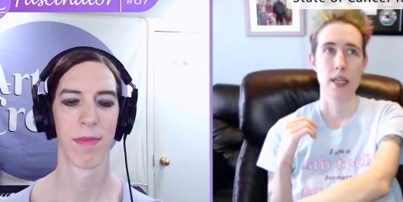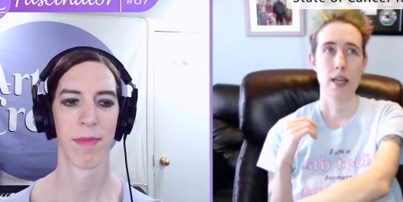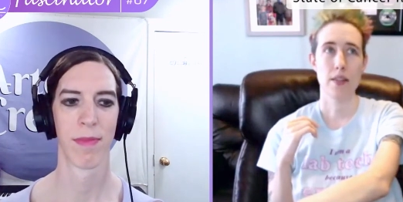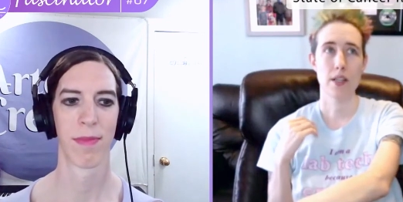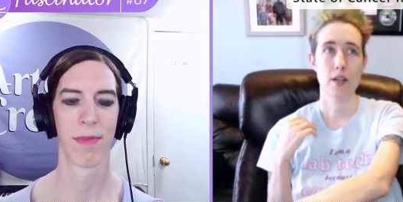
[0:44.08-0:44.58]

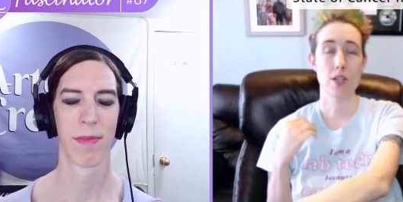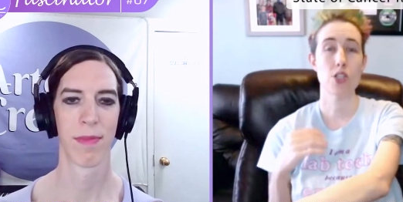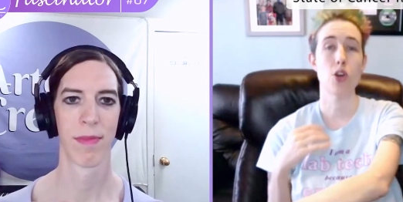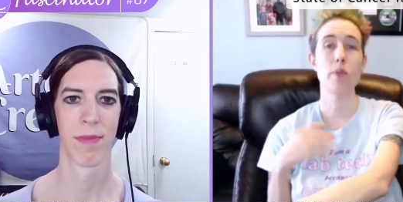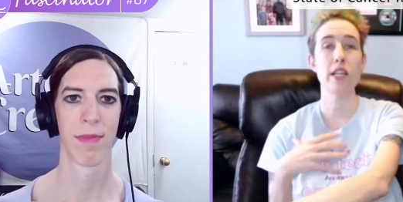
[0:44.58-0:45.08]
Speaker 1: And there are
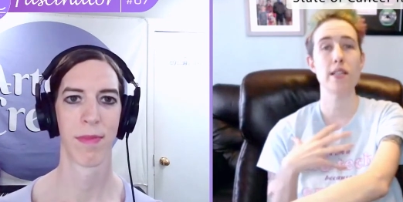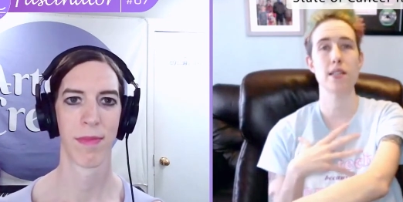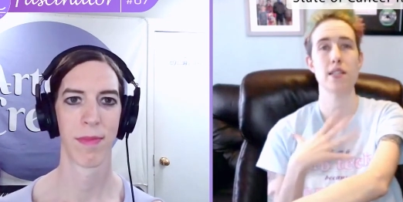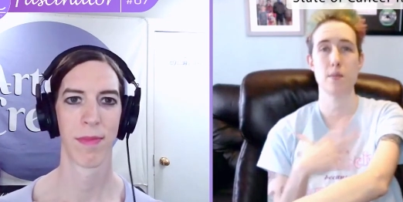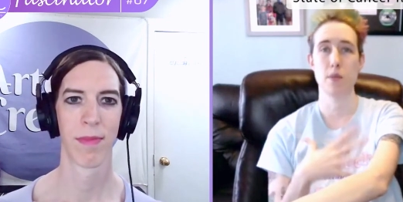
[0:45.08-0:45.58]
so many
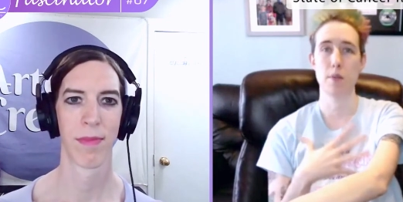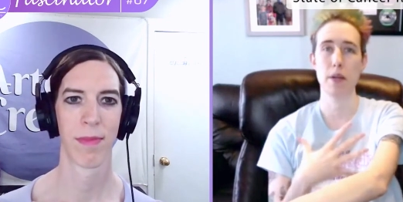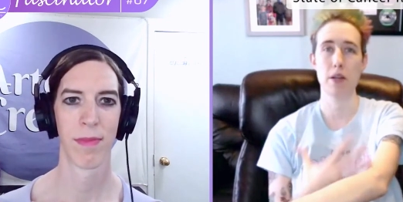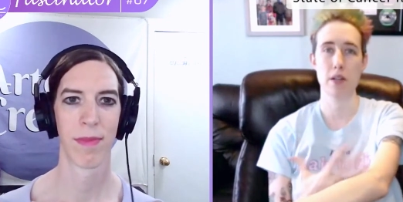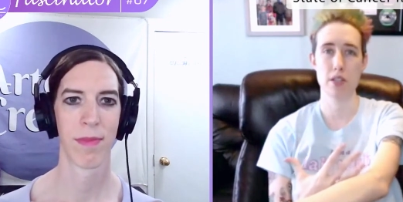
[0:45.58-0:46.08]
systemic
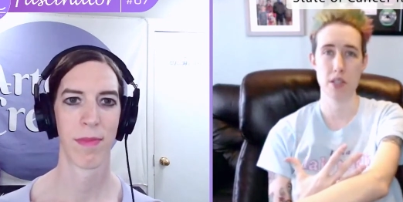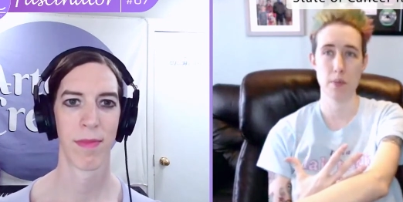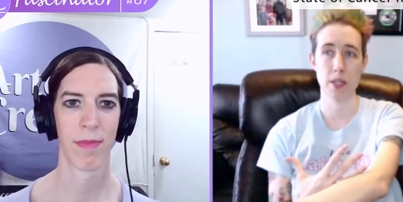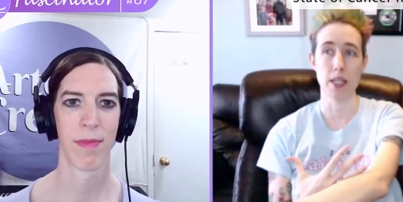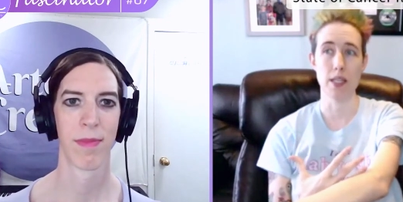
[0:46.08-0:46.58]
barriers
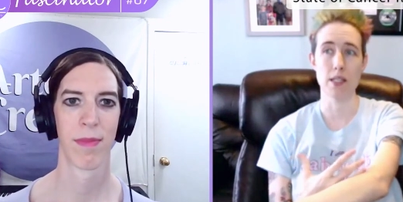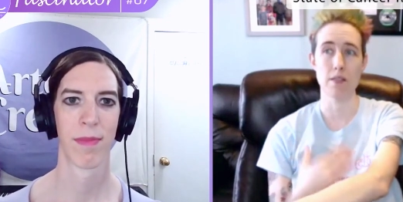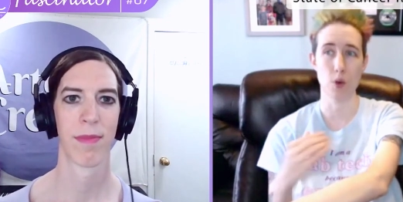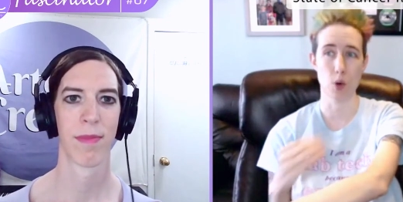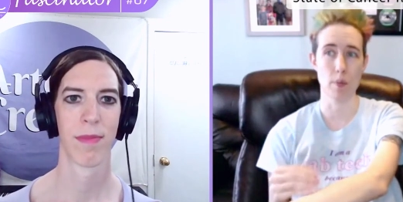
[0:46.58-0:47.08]
in place
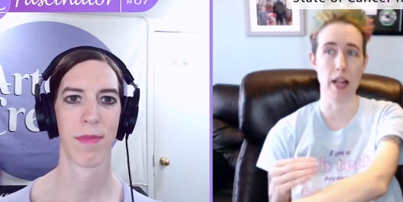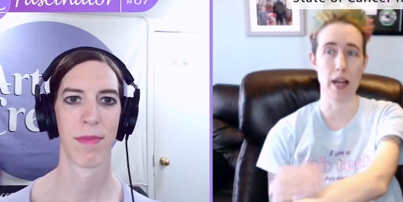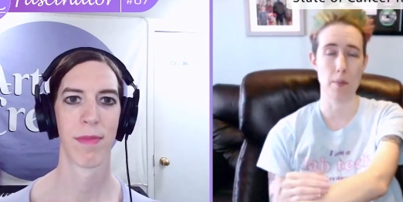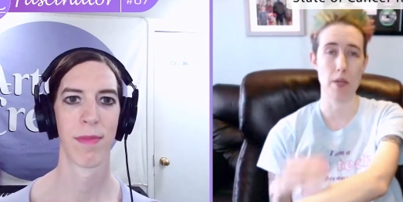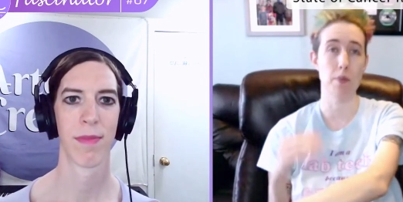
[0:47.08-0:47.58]
for
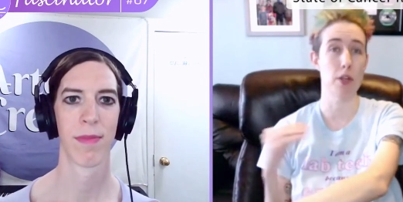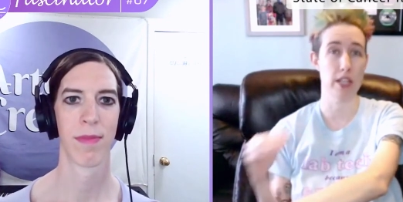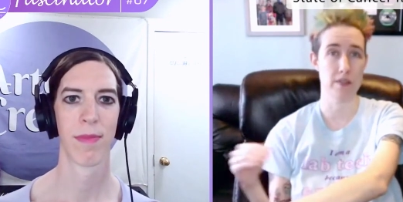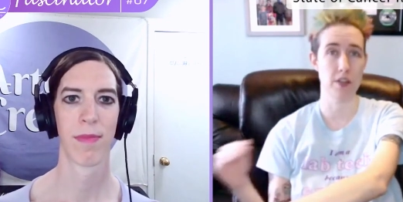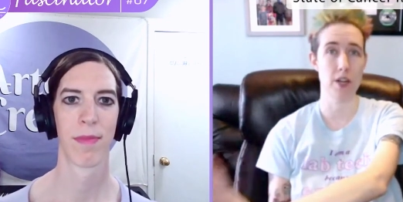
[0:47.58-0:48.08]
Black people
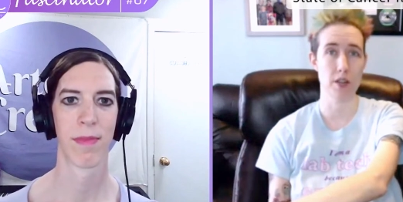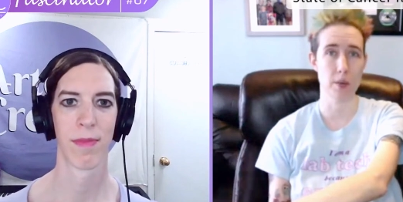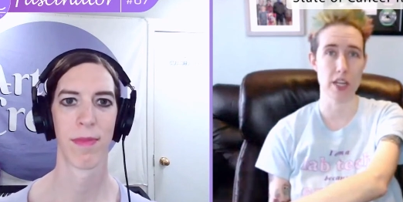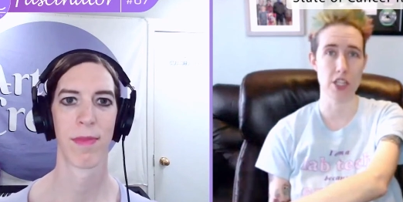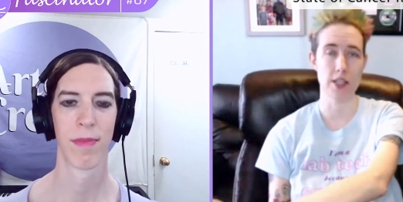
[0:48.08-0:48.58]
and for other
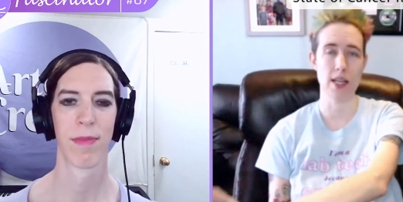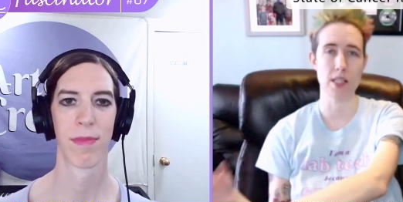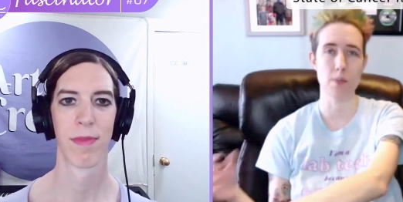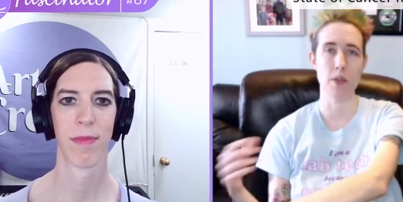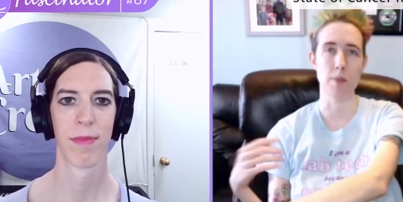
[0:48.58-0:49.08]

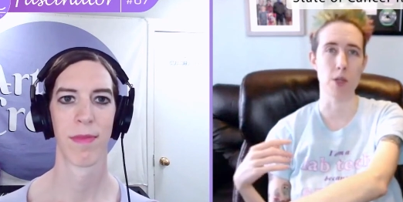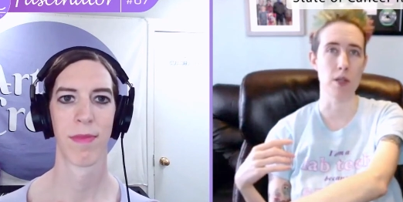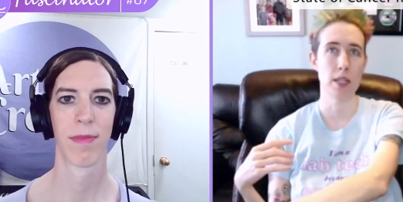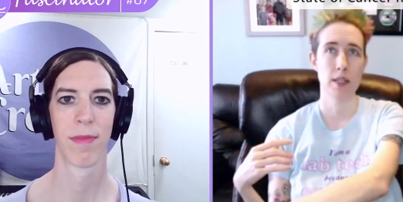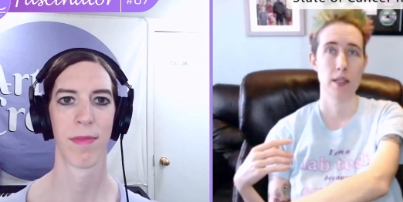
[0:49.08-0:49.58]
racialized
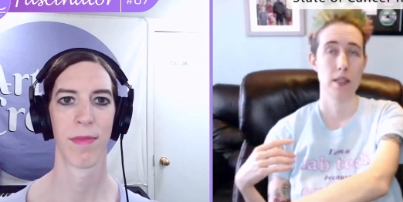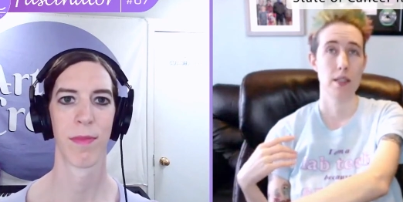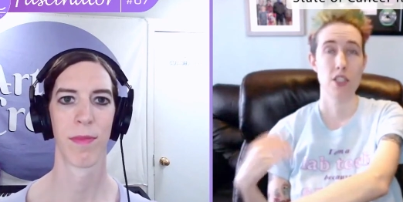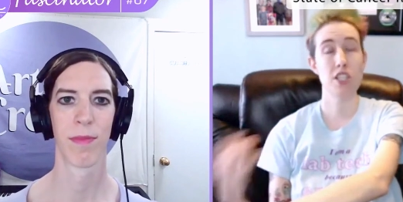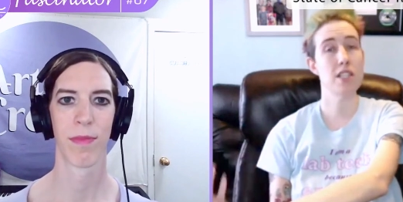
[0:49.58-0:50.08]
people
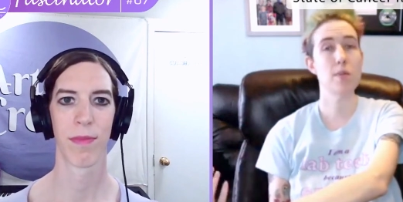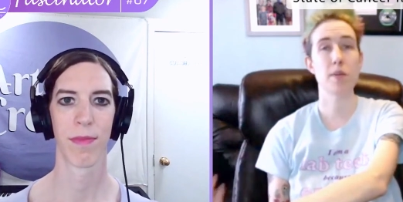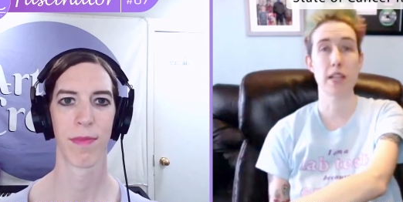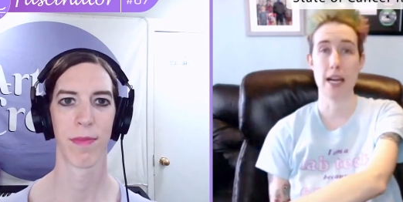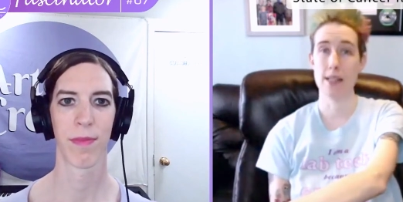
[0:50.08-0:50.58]
just to be
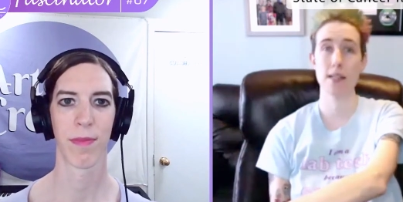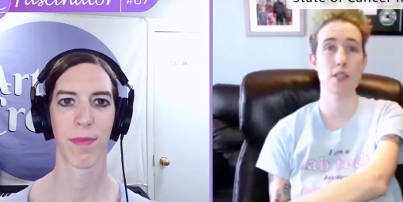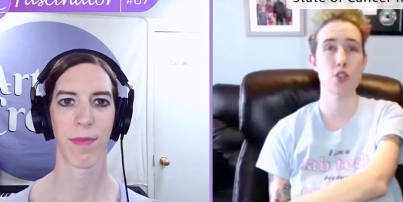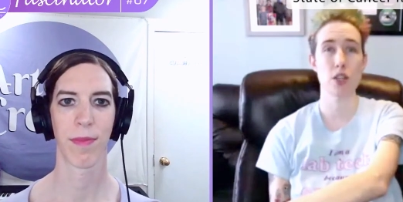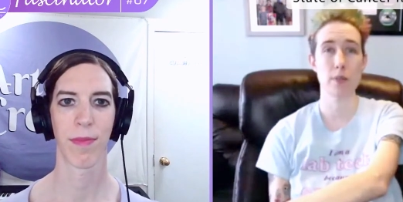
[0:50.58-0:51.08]
able to
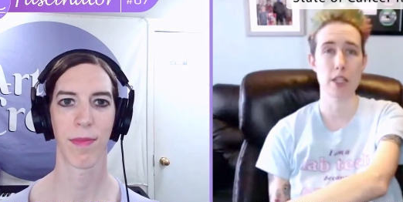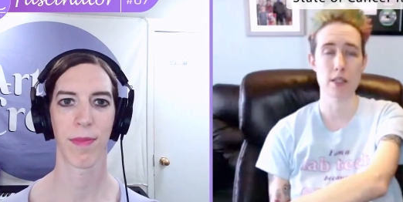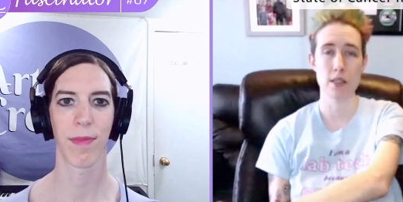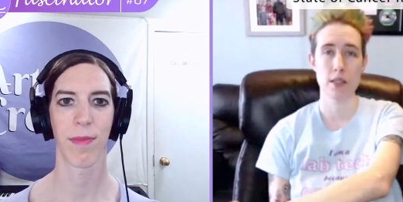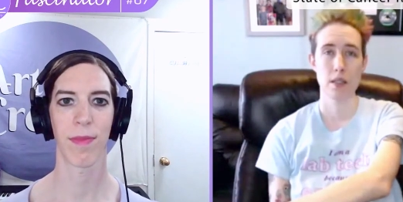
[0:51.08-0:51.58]
access
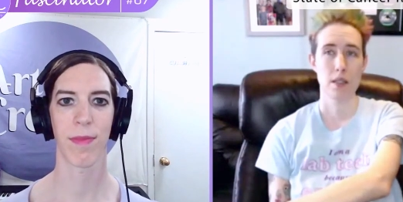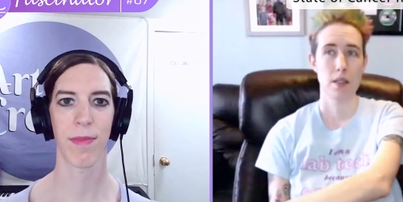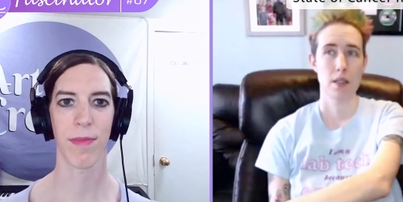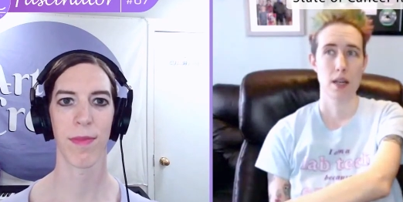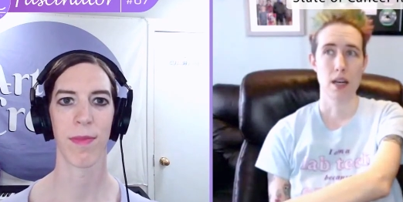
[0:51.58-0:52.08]
treatment.
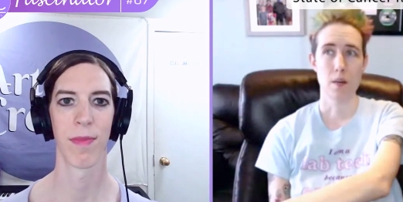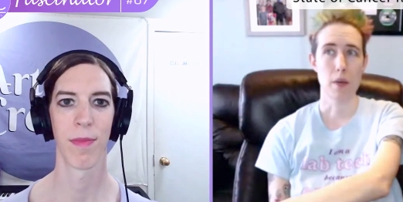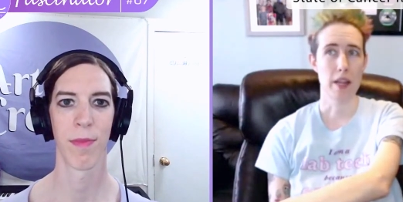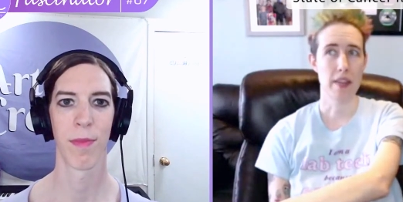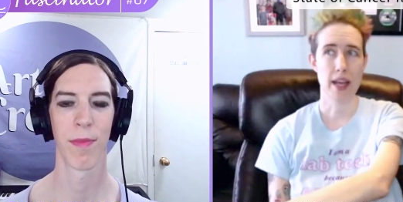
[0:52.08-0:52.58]

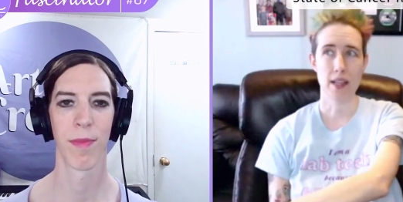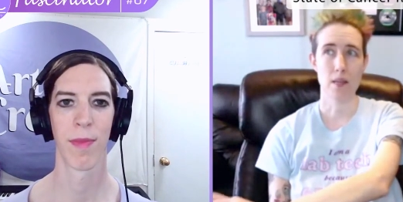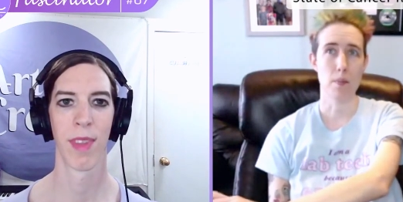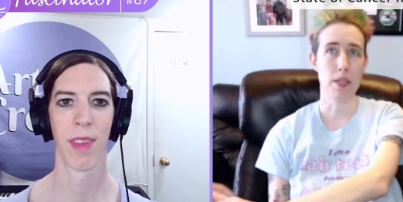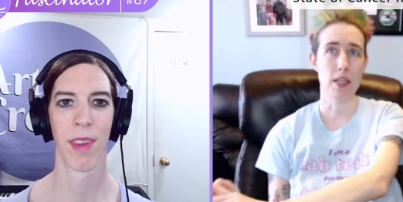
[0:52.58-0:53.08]
And that
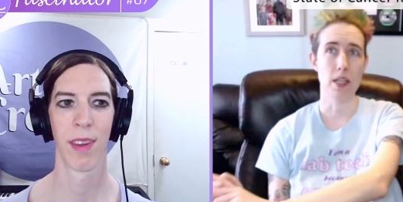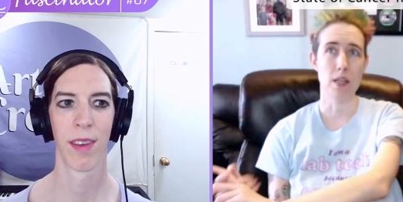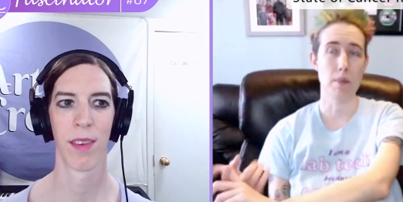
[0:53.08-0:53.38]
can be